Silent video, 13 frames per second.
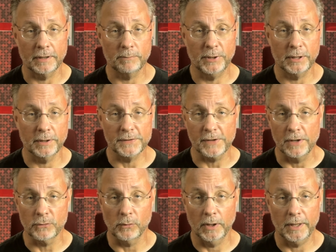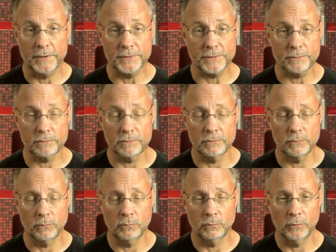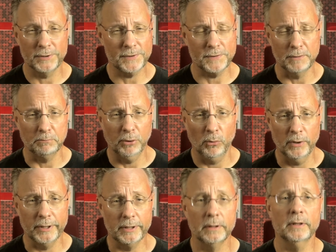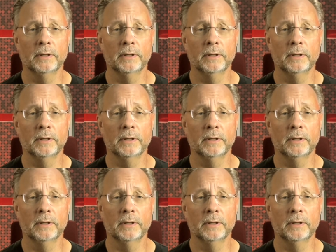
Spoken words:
because otherwise, what's the point?